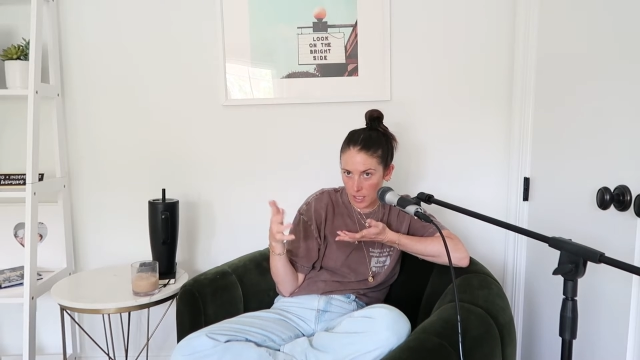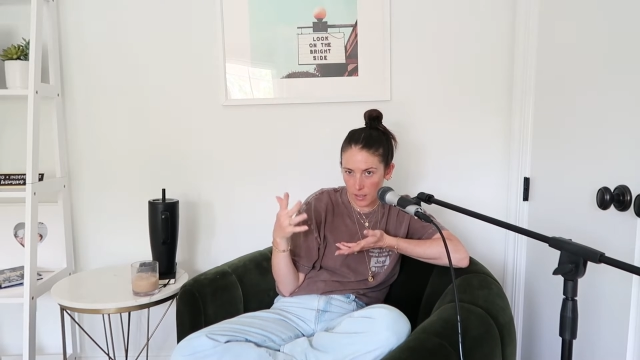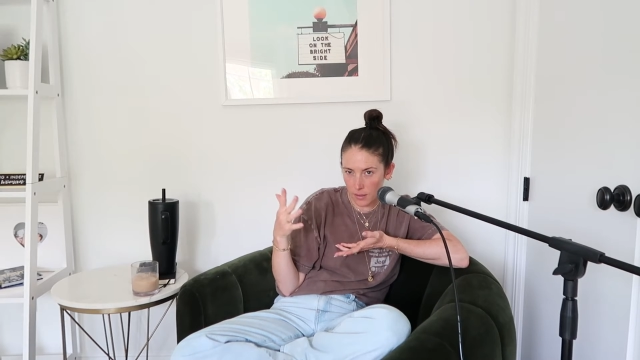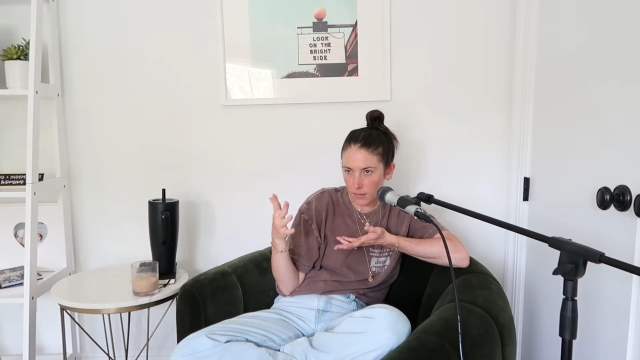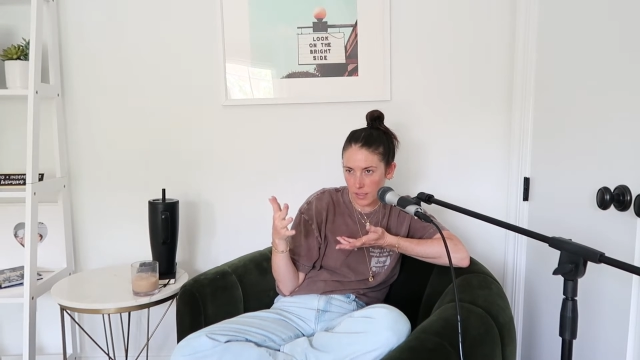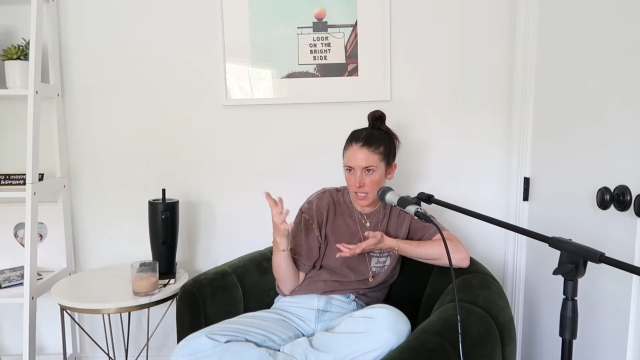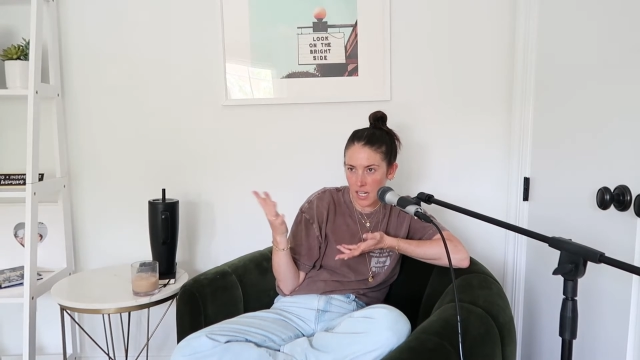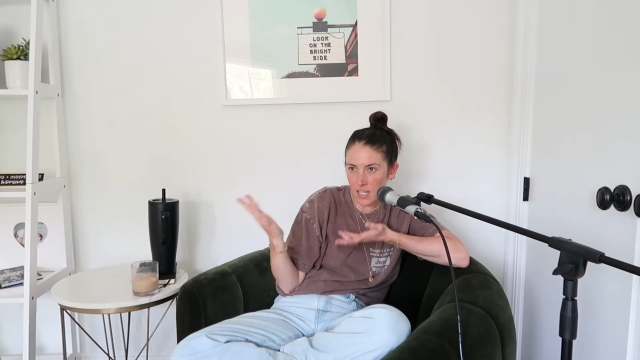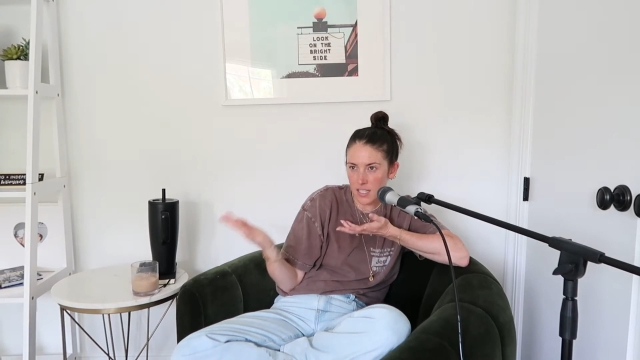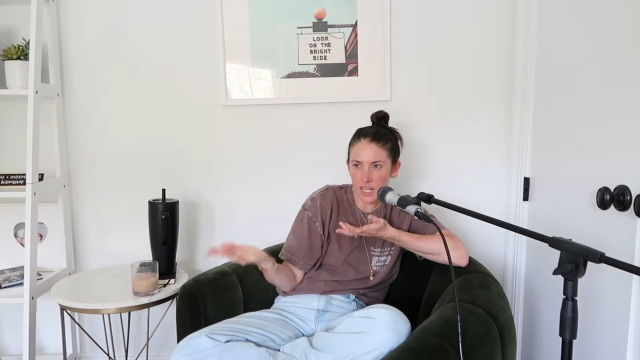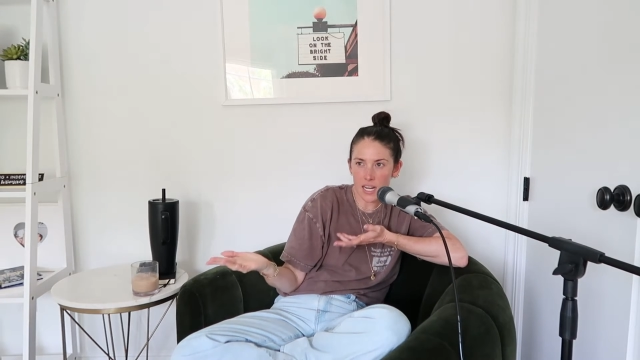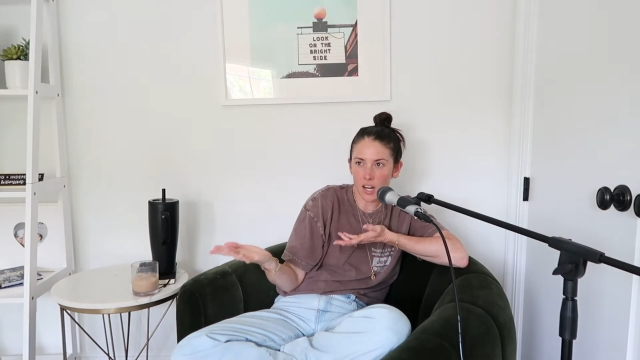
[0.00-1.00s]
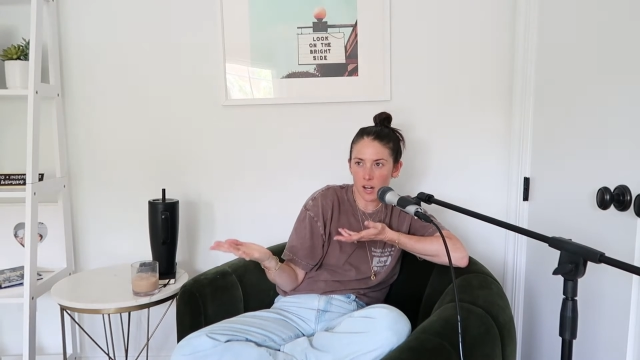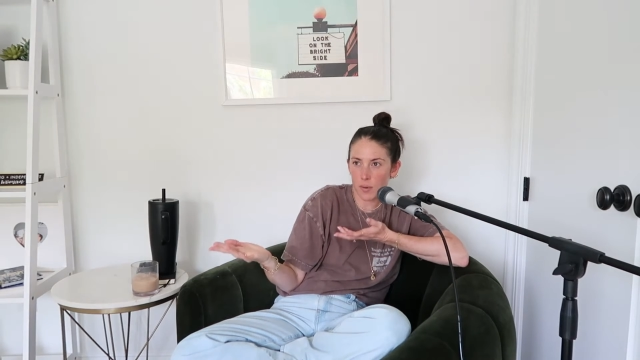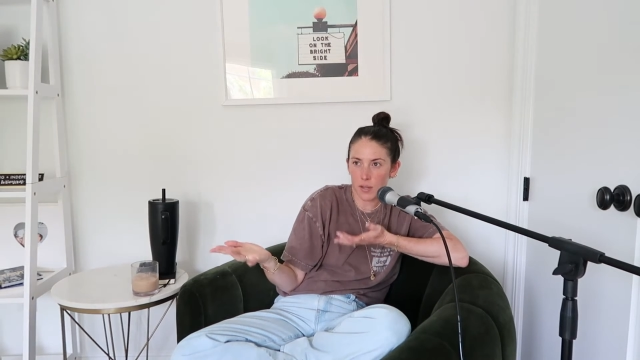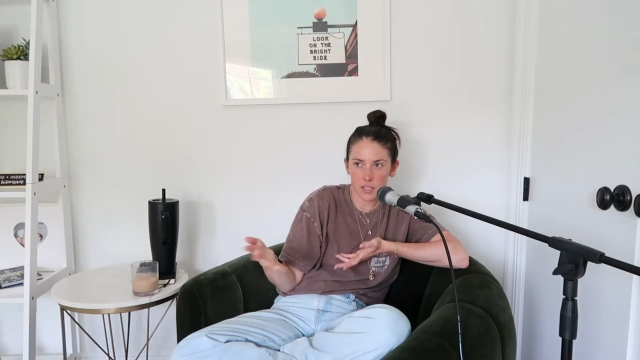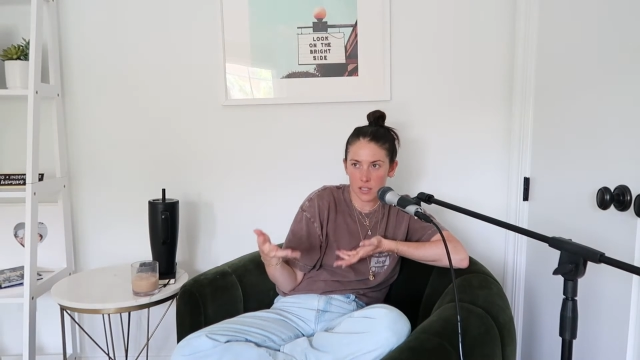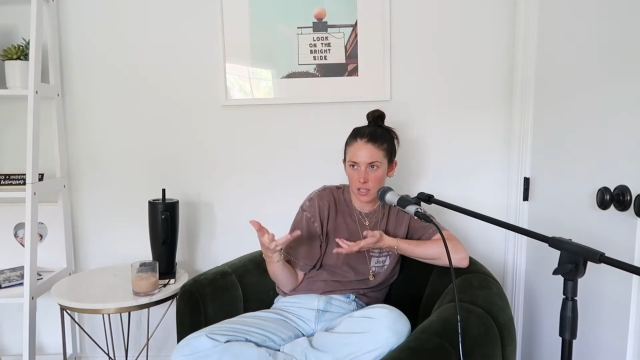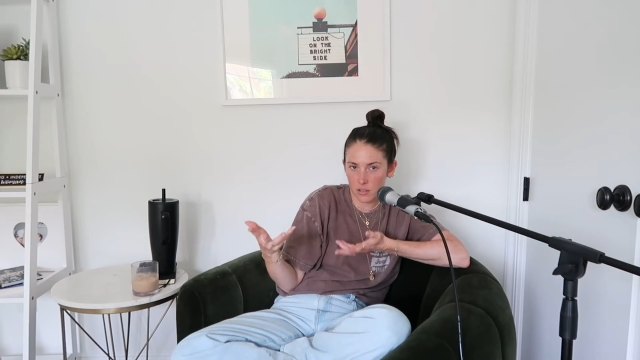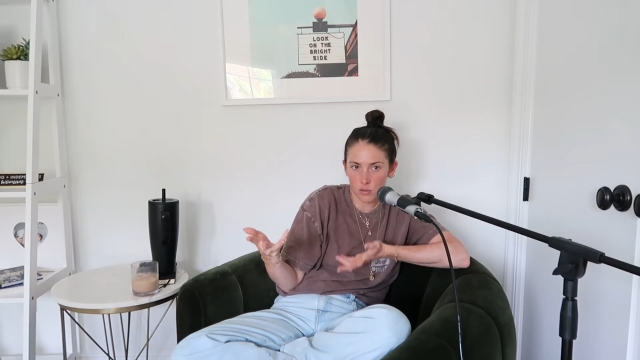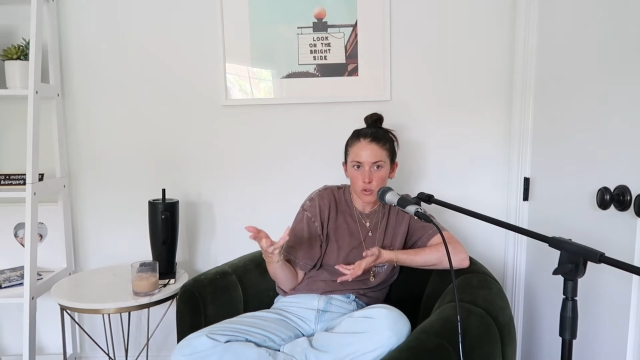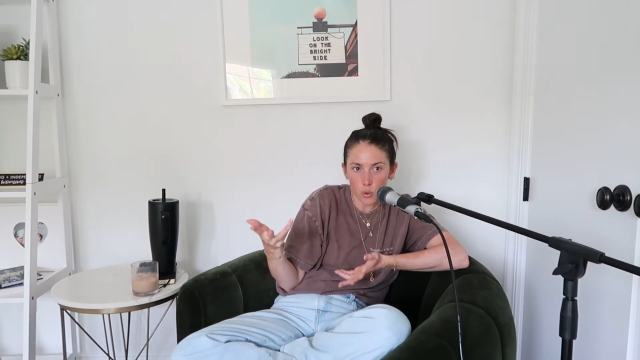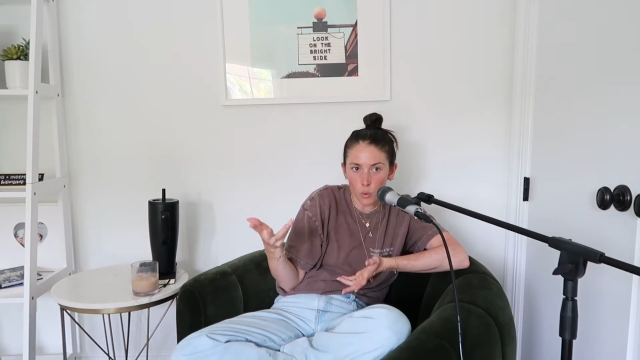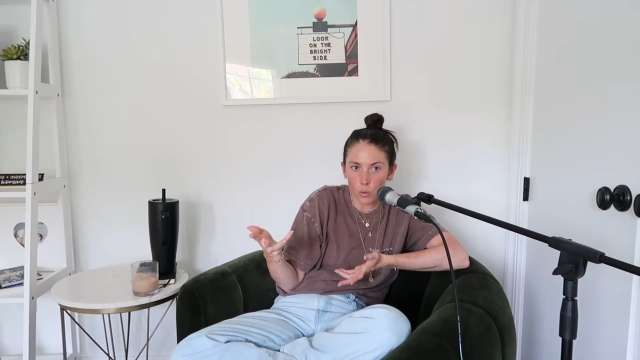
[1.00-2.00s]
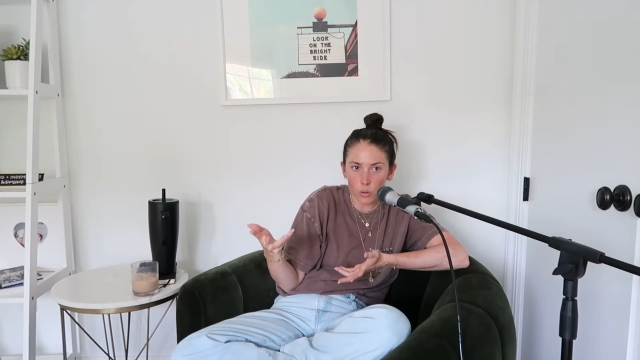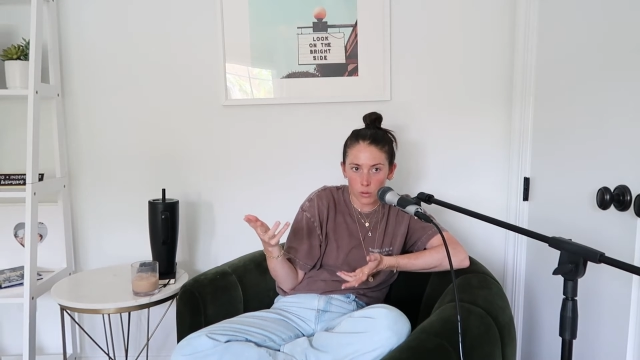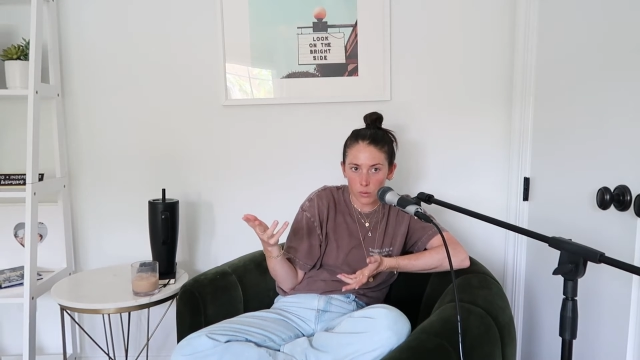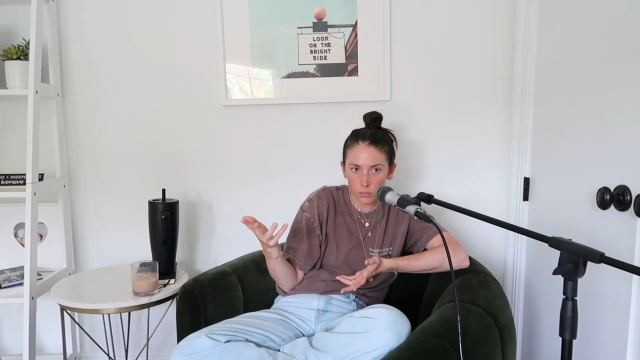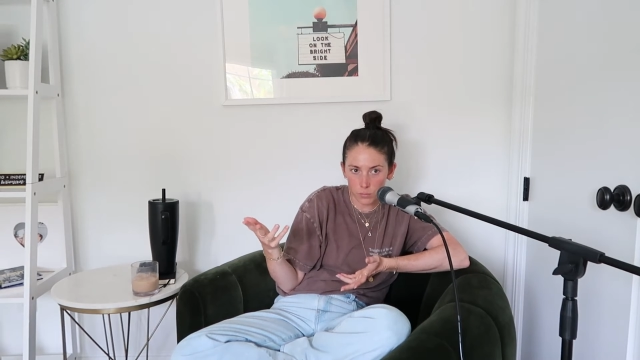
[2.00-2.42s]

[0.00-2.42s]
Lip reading: It's not a daycare, but it's like a school,